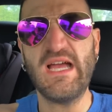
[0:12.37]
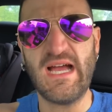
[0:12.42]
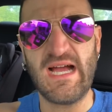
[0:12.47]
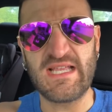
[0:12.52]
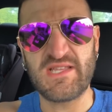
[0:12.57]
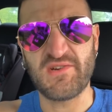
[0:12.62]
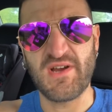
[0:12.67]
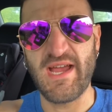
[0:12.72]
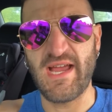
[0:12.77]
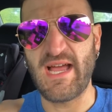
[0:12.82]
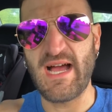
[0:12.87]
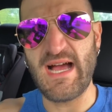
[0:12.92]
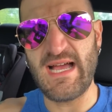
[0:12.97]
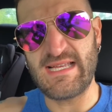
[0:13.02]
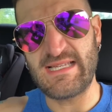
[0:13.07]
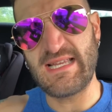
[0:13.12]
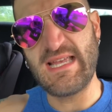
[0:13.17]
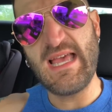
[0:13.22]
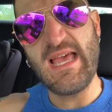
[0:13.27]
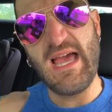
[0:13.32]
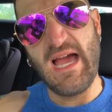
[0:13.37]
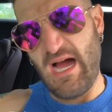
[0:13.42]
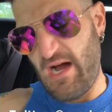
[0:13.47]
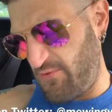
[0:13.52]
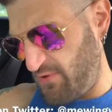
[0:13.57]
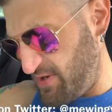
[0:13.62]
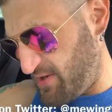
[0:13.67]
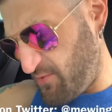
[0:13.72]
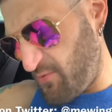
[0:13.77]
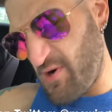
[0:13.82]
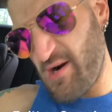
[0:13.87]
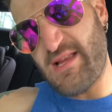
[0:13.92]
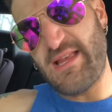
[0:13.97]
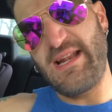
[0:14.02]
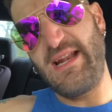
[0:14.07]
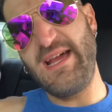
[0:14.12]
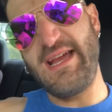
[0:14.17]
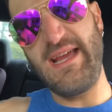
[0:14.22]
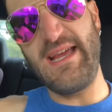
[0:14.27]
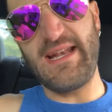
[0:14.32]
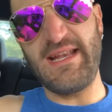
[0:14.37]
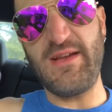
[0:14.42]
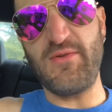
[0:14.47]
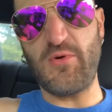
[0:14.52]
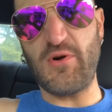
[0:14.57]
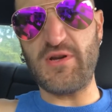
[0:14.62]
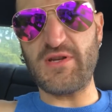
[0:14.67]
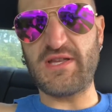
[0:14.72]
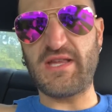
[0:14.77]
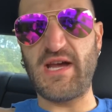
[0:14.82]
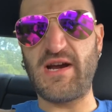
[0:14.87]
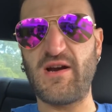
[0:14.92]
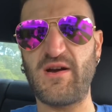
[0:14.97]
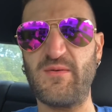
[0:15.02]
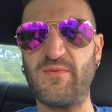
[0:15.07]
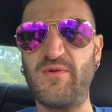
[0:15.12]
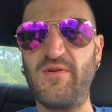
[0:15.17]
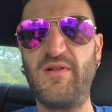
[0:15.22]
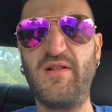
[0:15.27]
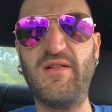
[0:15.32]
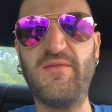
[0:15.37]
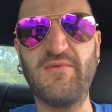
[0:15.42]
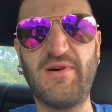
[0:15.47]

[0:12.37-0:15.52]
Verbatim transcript: That's right, guys. I went to work today and it was terrible.